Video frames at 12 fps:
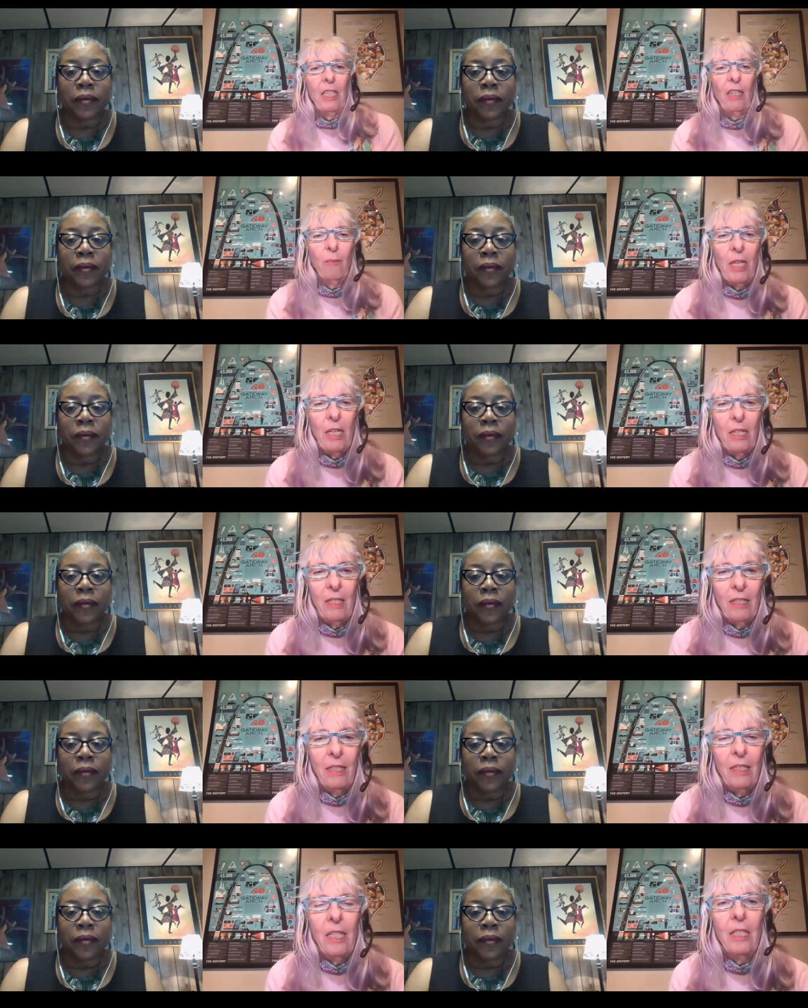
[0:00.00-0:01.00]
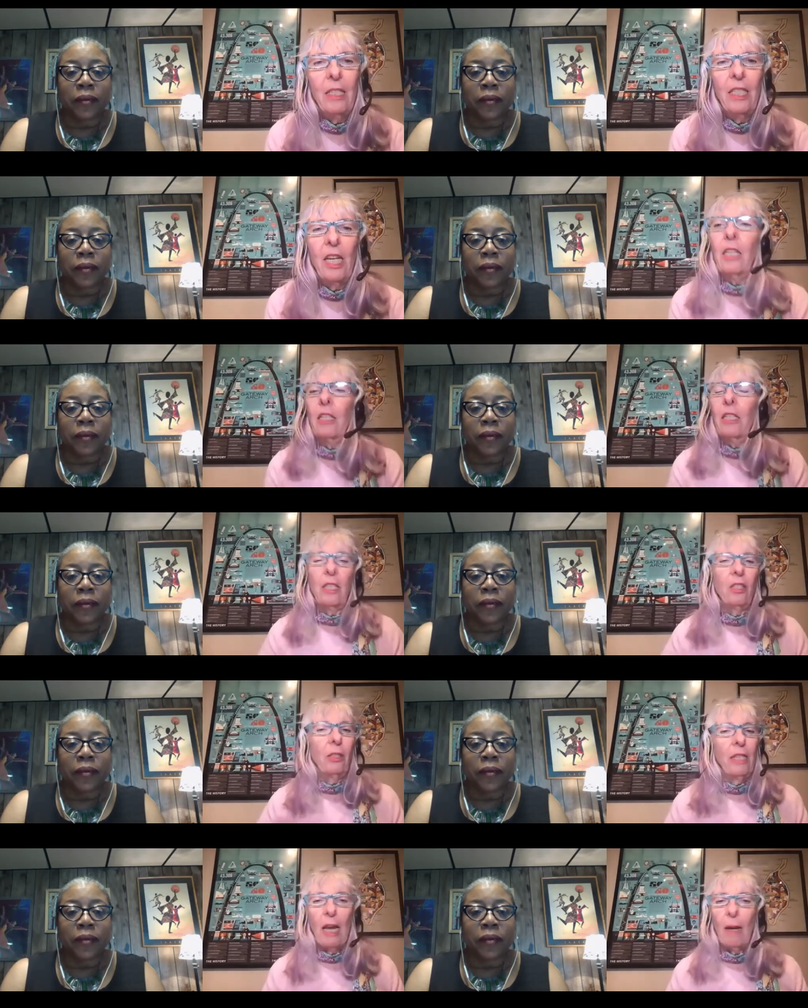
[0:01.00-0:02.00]
Speaker 1: give me a tell us the
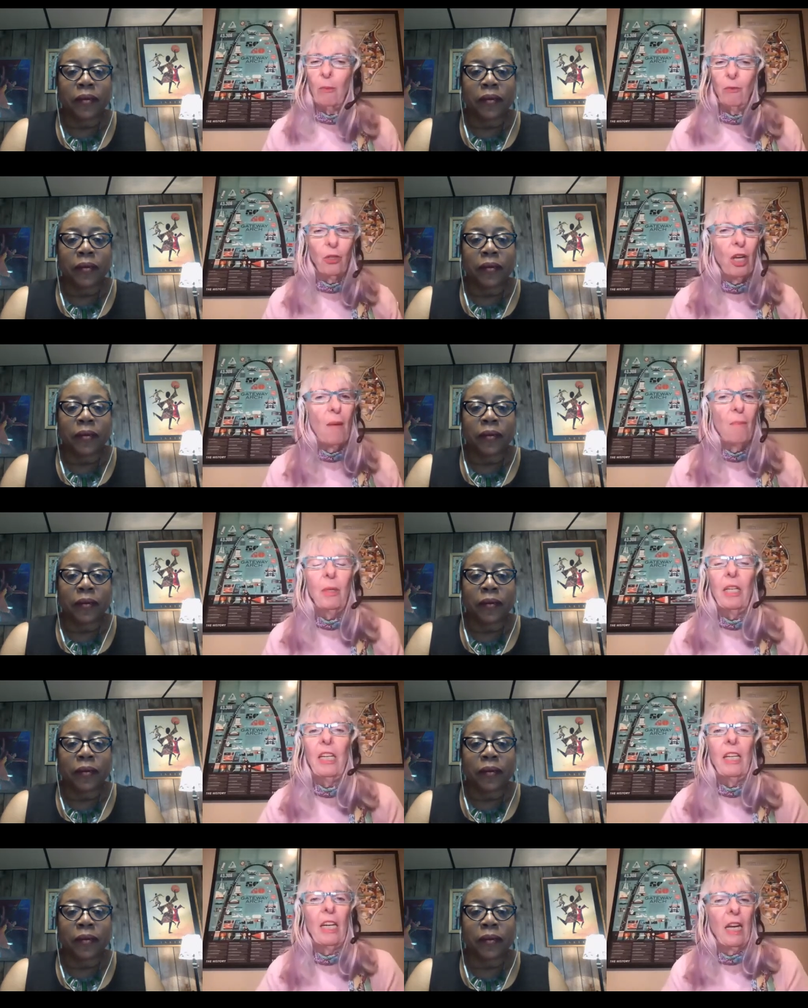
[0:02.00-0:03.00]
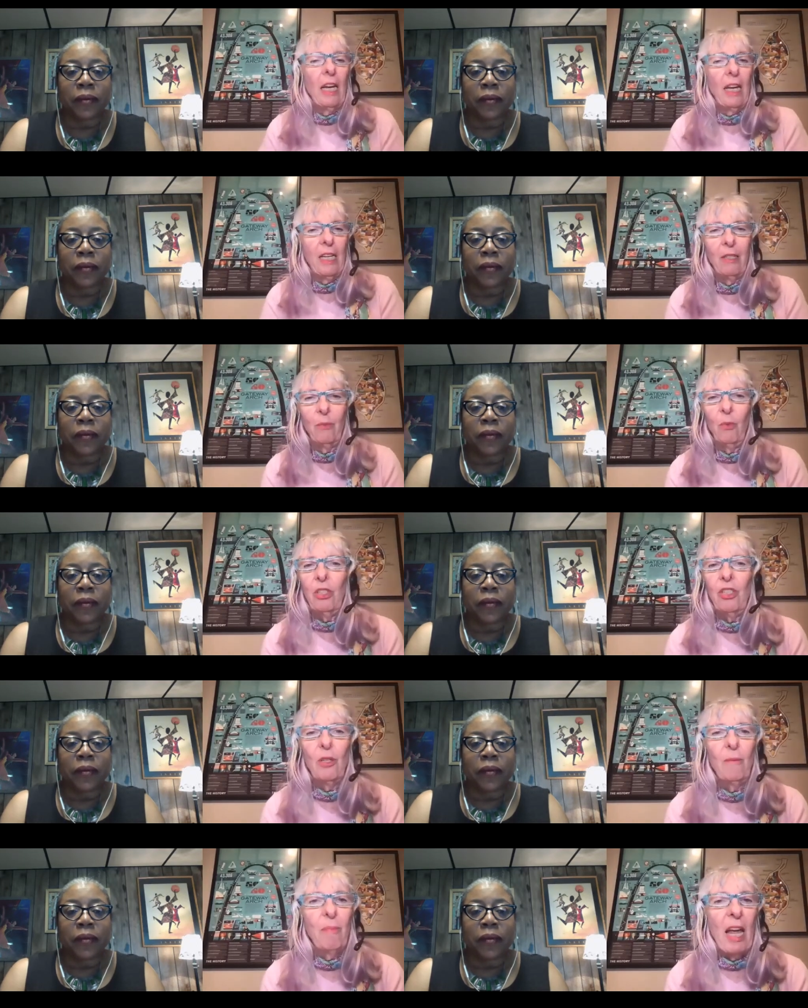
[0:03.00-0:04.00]
name of your company and
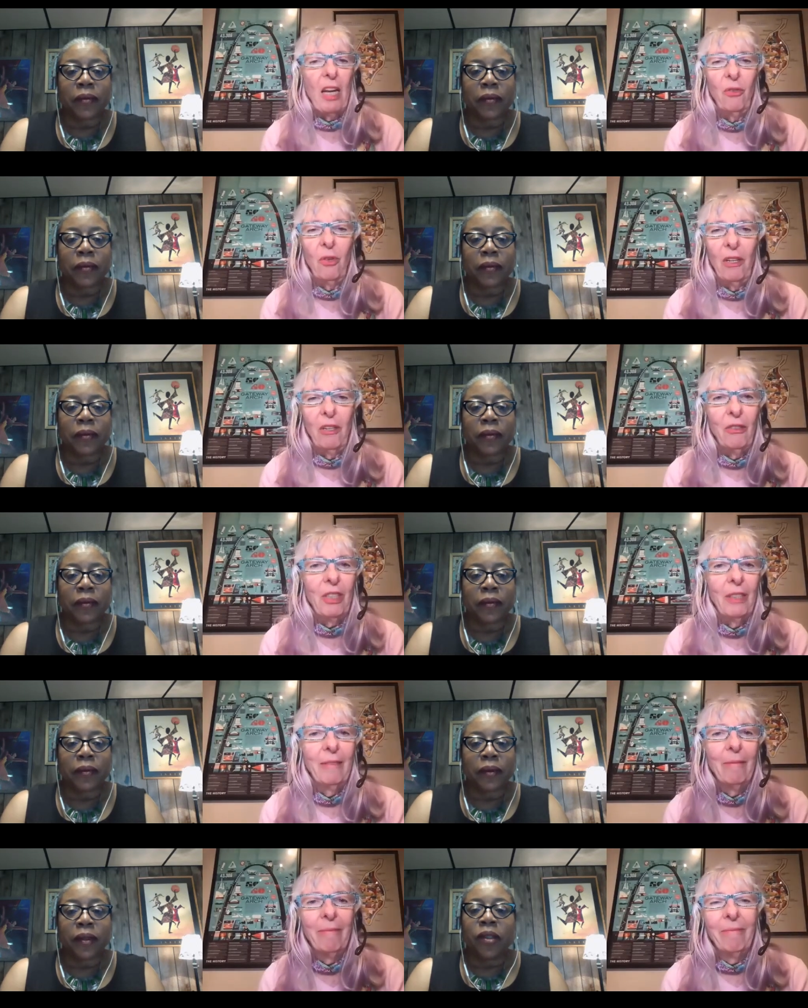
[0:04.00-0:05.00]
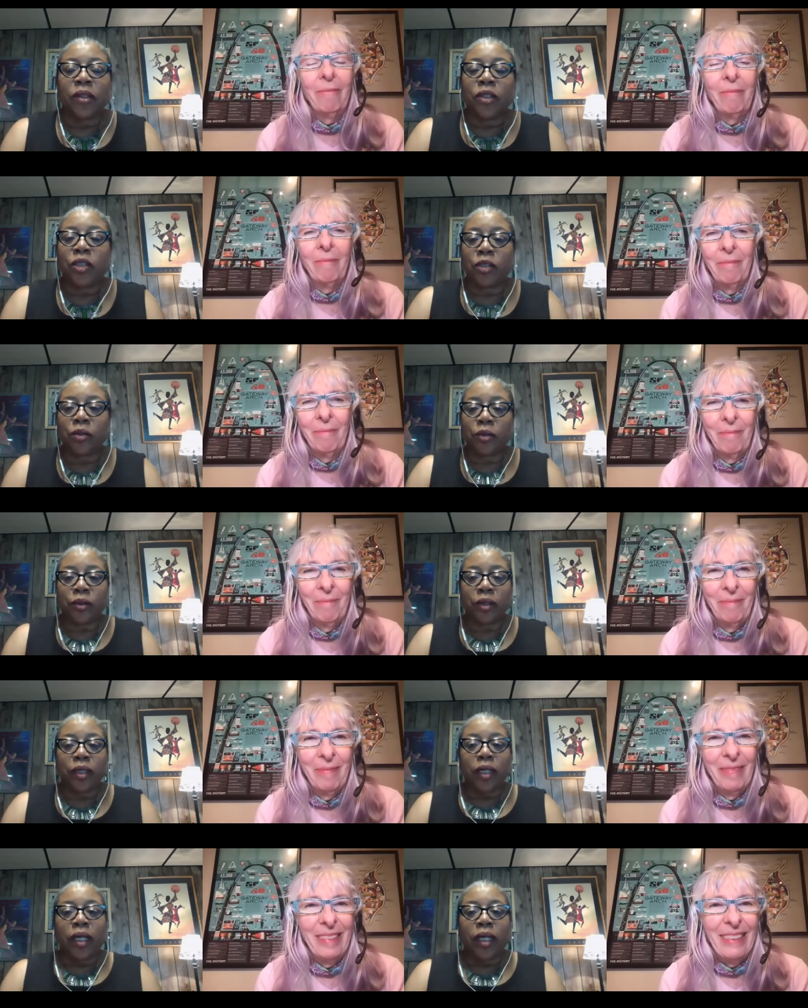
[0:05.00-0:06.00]
what's your background?
Speaker 2: Sure.
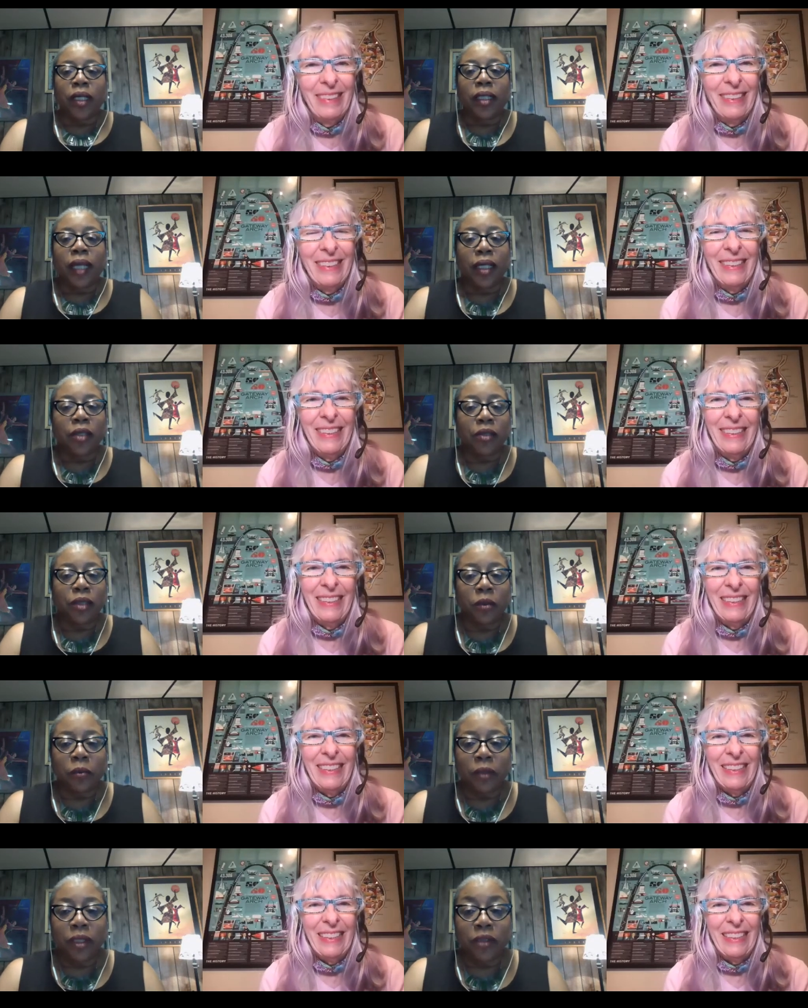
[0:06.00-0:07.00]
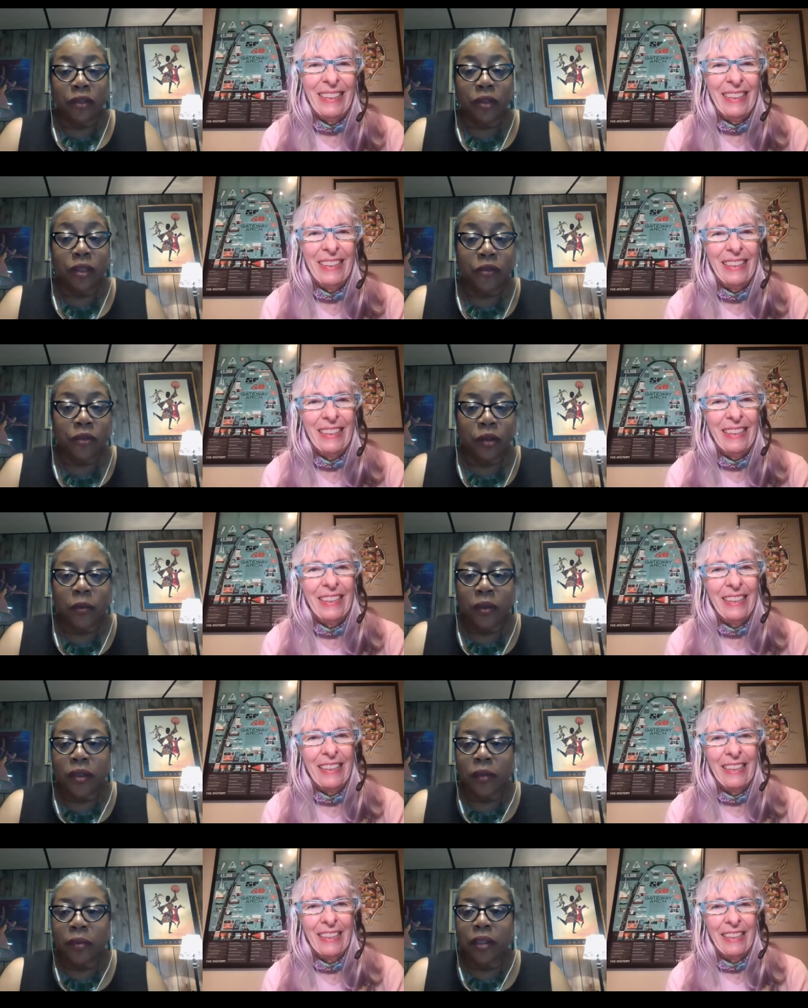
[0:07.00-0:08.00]
Thank you so much, first and
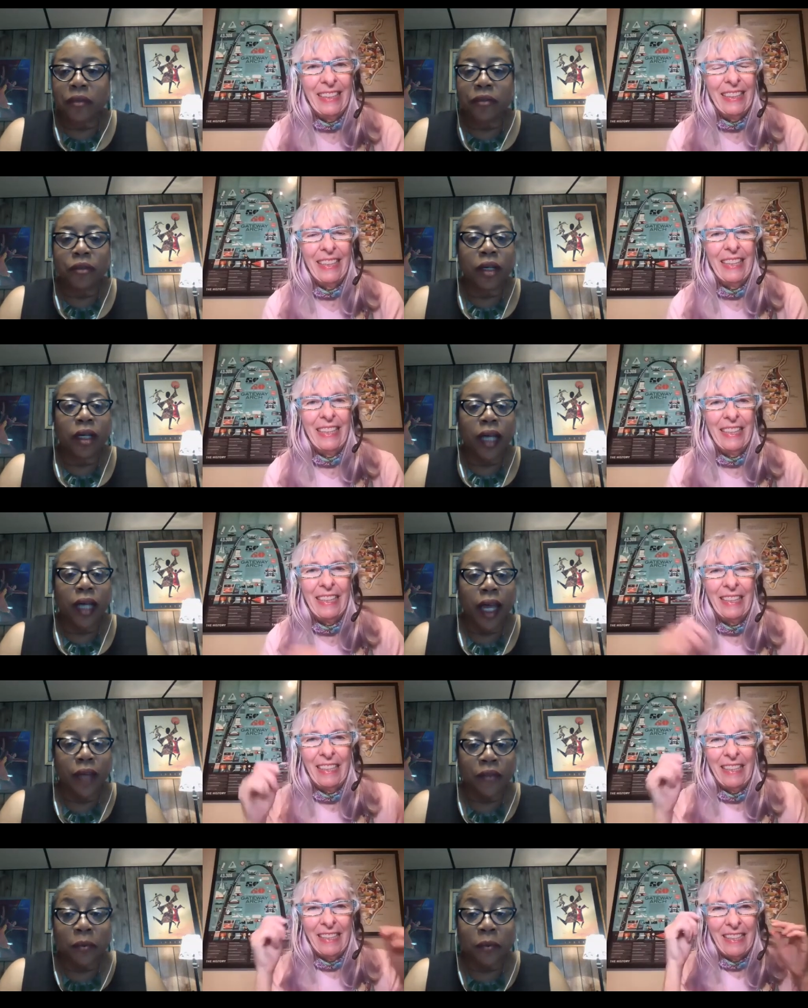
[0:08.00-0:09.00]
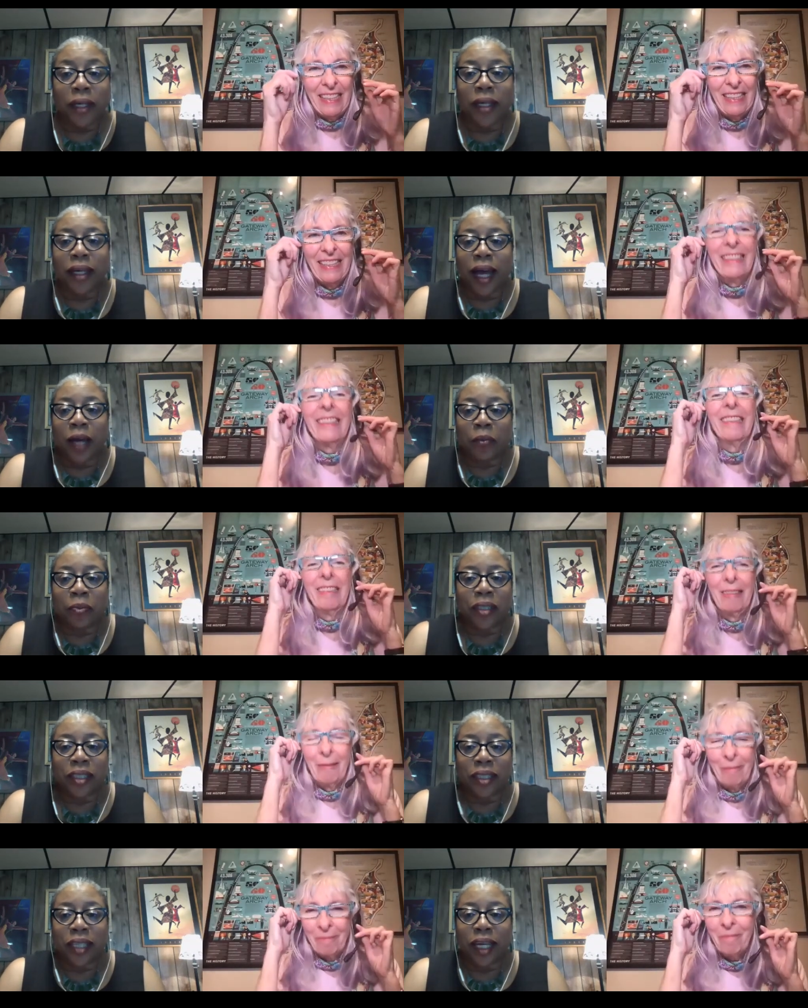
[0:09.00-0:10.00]
foremost, Mary, for uh, having me. I
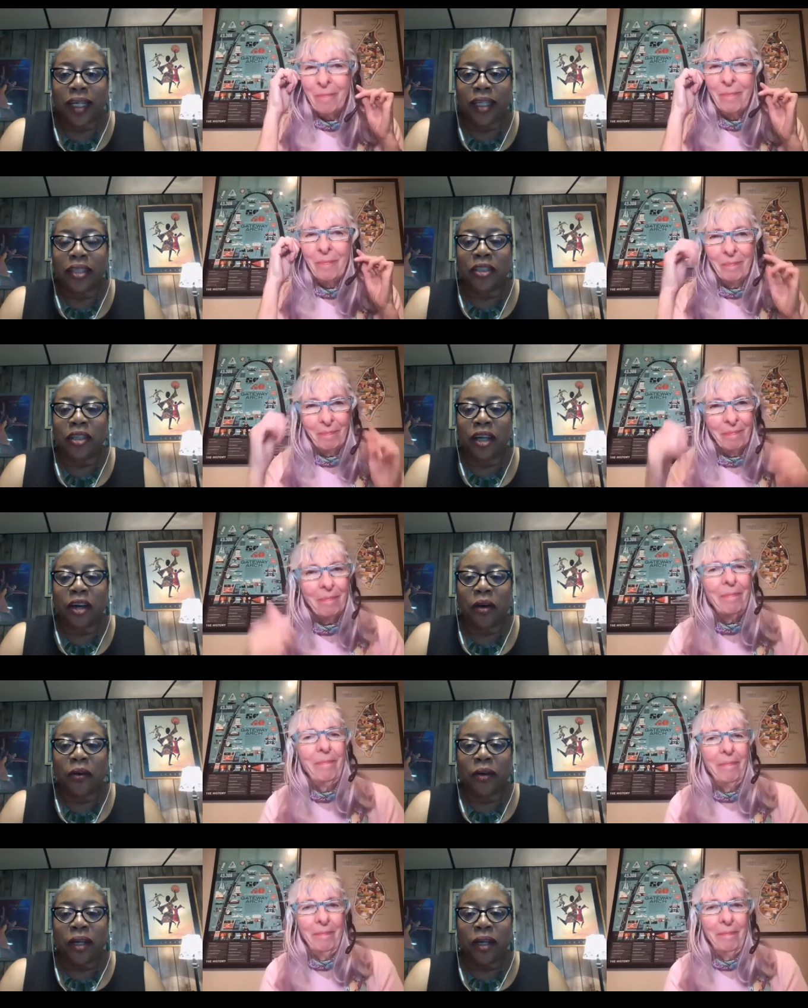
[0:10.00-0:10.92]
appreciate it. You know,